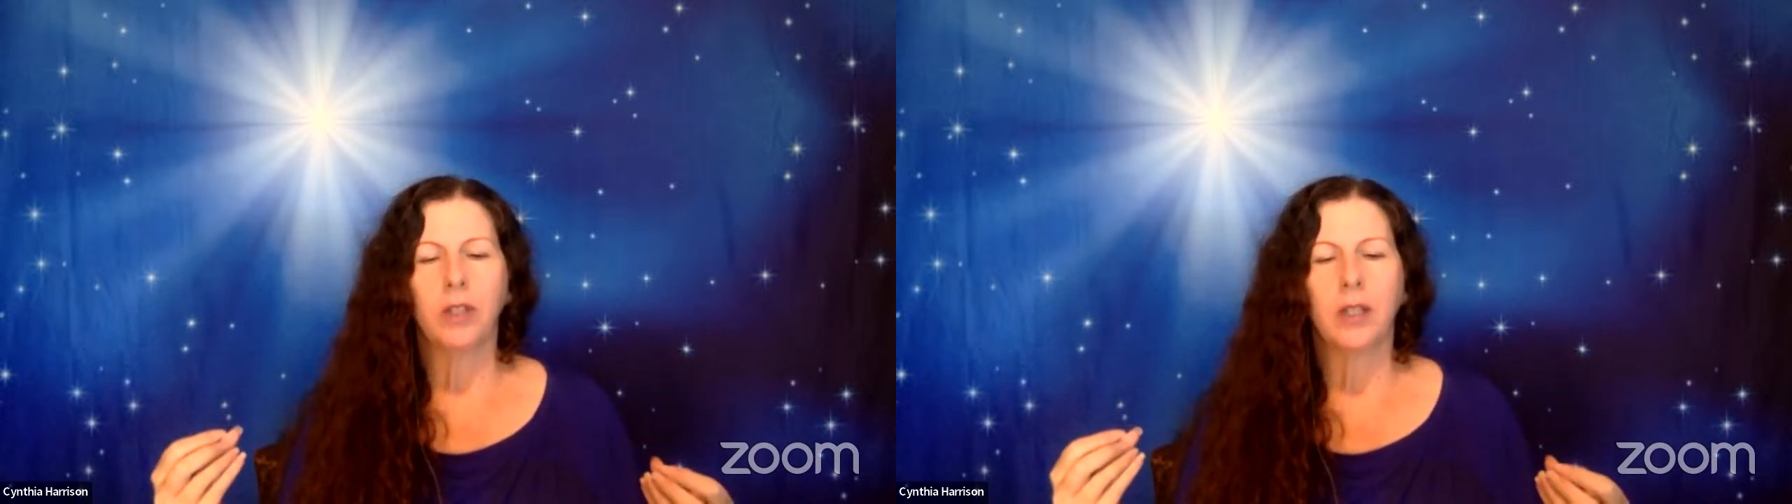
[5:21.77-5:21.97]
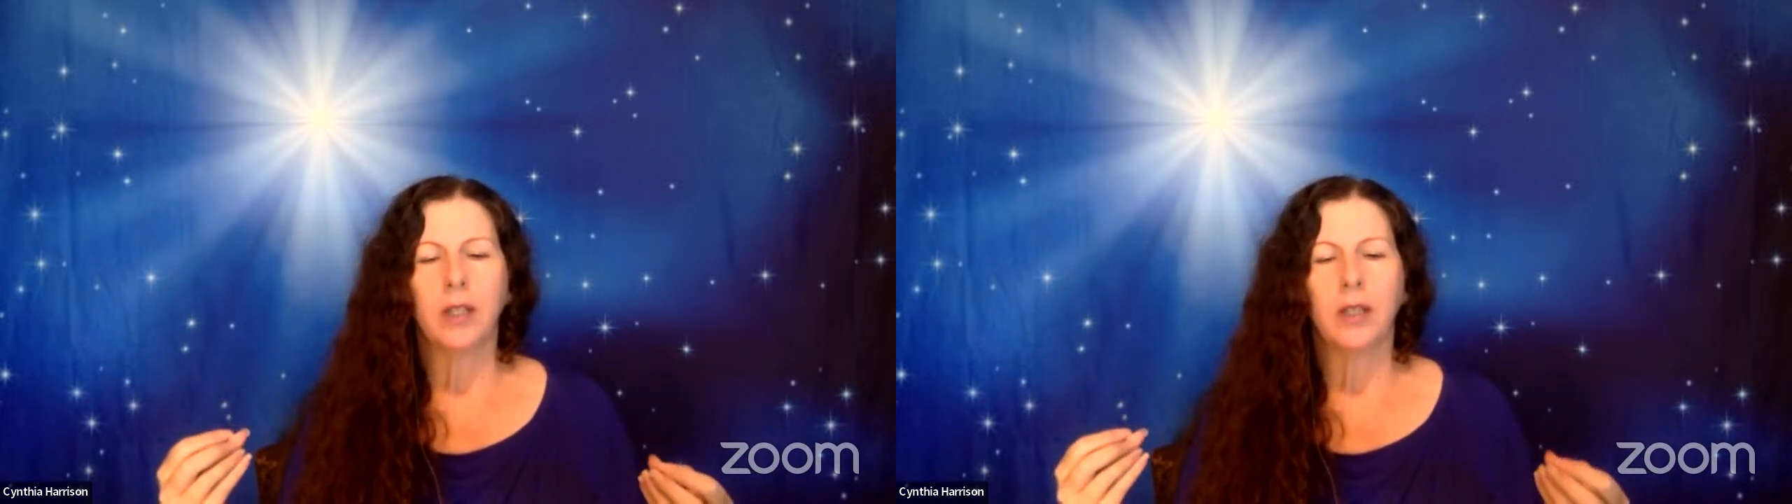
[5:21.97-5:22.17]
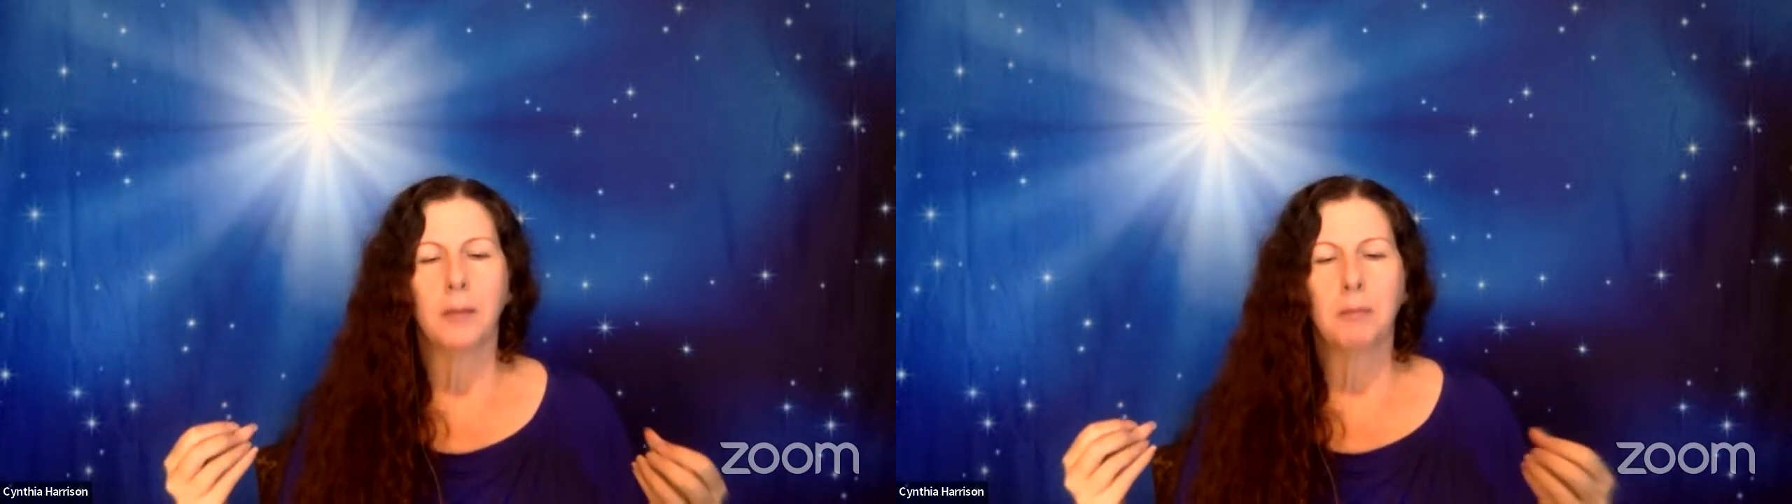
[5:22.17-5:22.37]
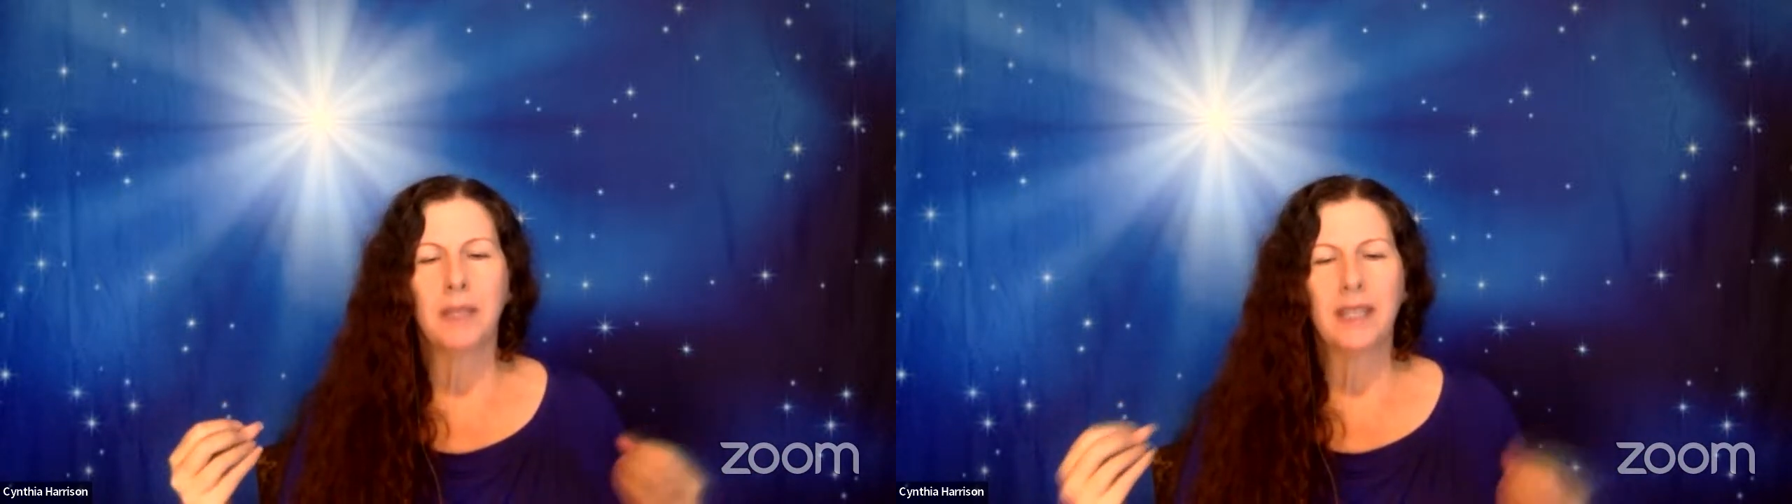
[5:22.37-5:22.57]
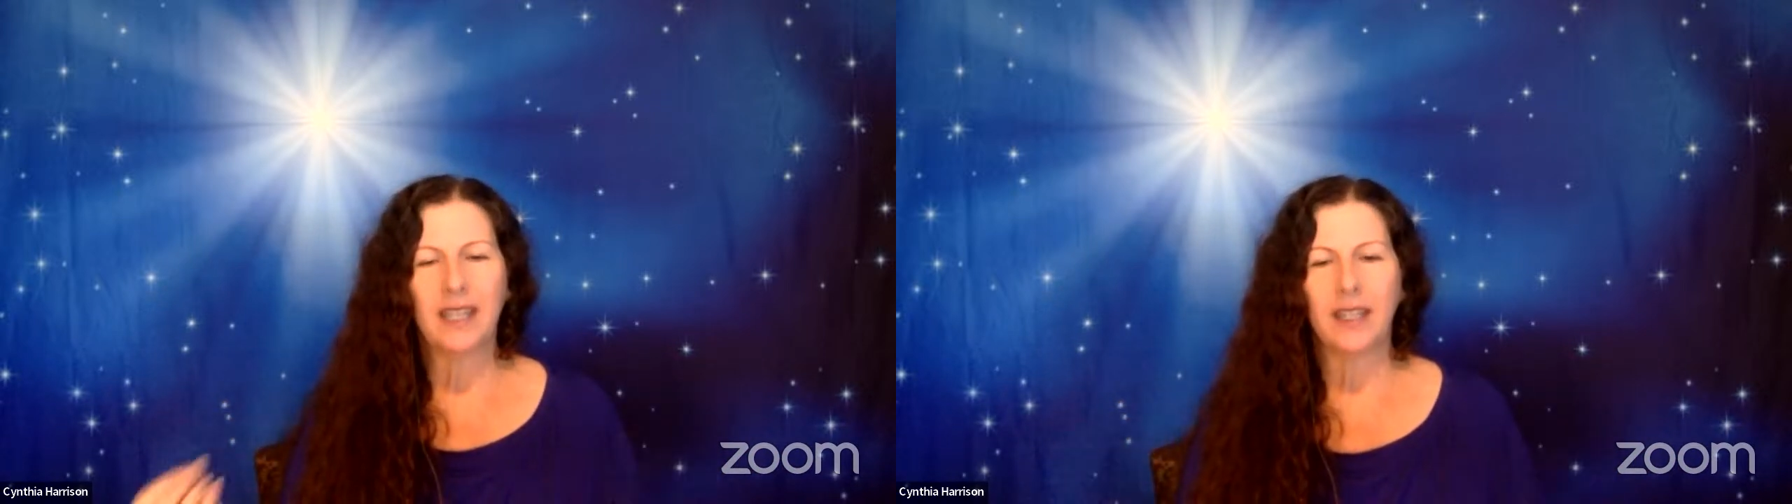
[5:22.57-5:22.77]
the
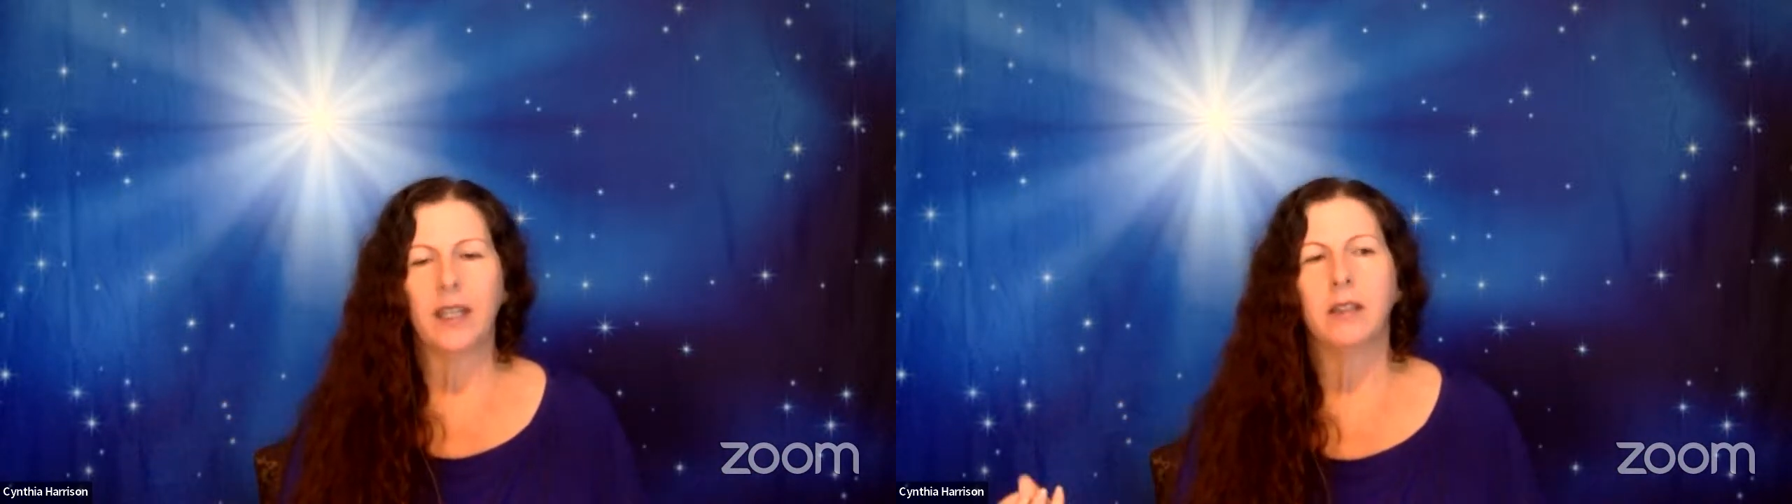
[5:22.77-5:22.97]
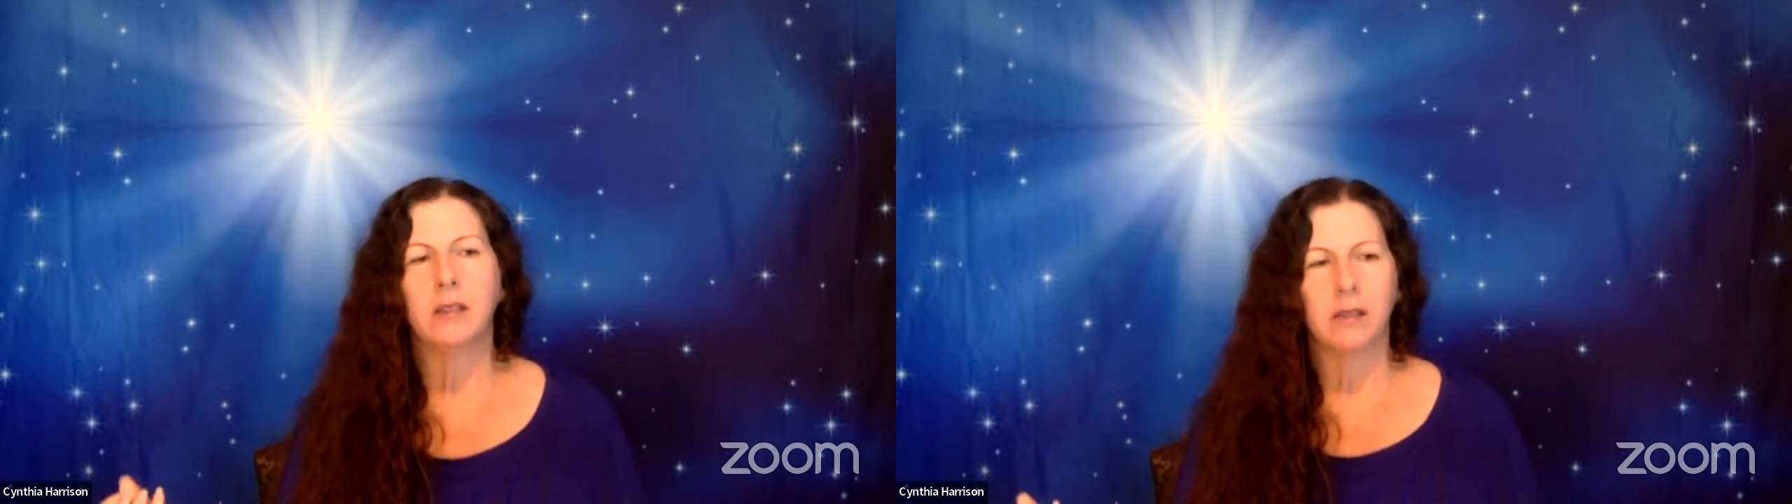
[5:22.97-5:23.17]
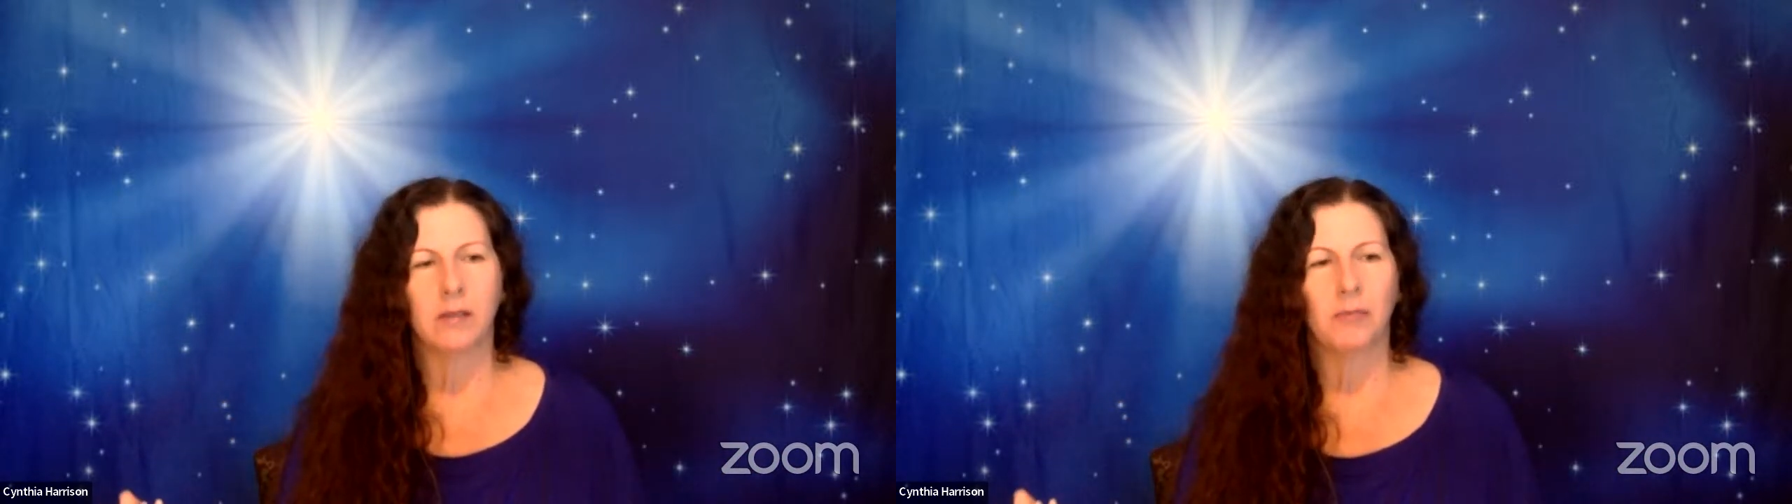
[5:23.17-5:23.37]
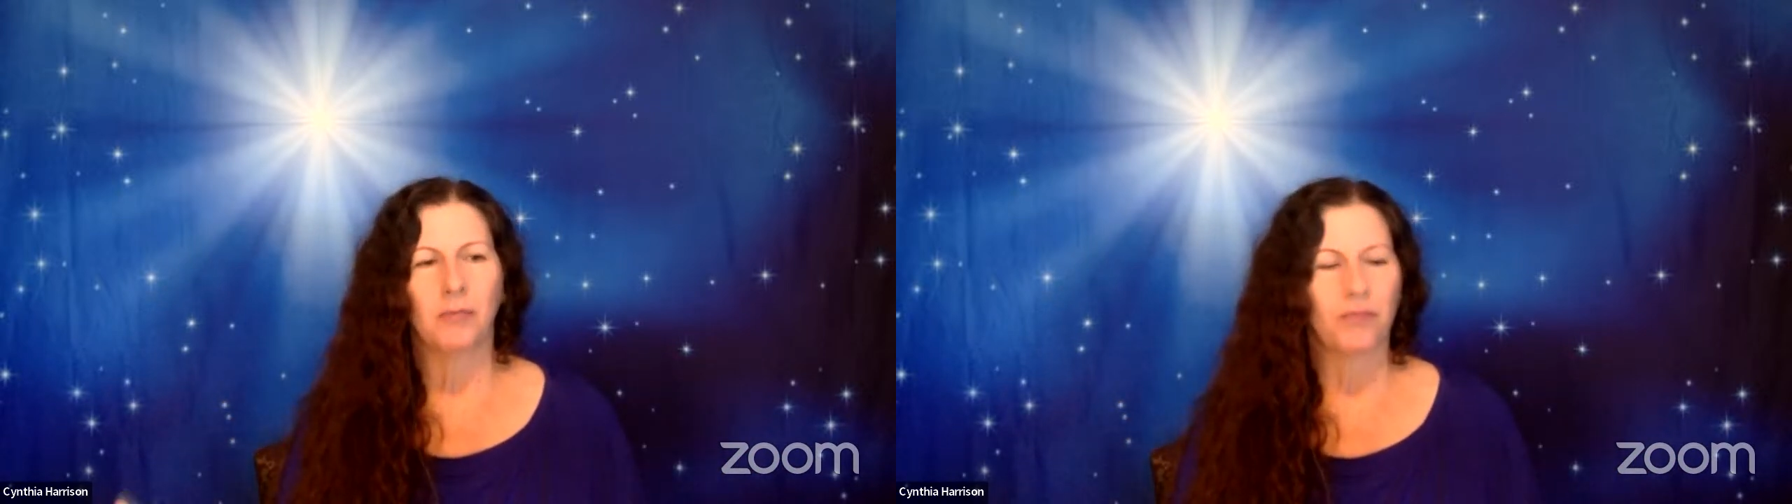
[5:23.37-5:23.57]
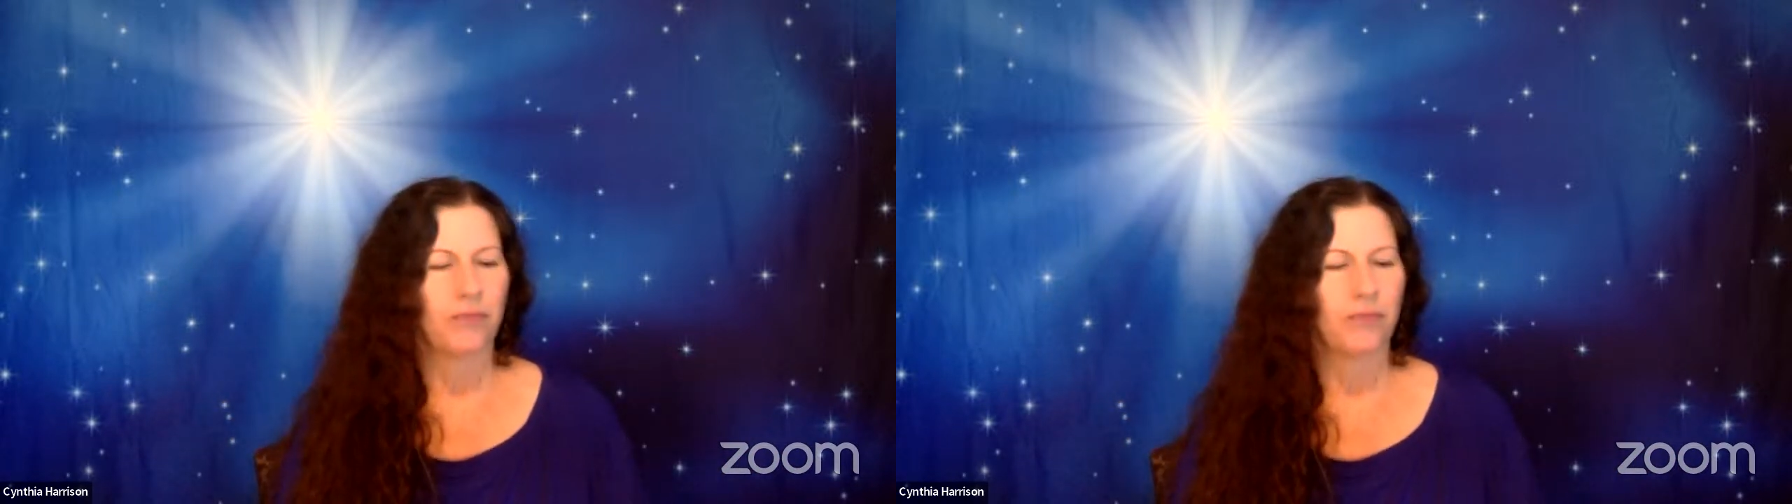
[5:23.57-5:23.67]
beginnings.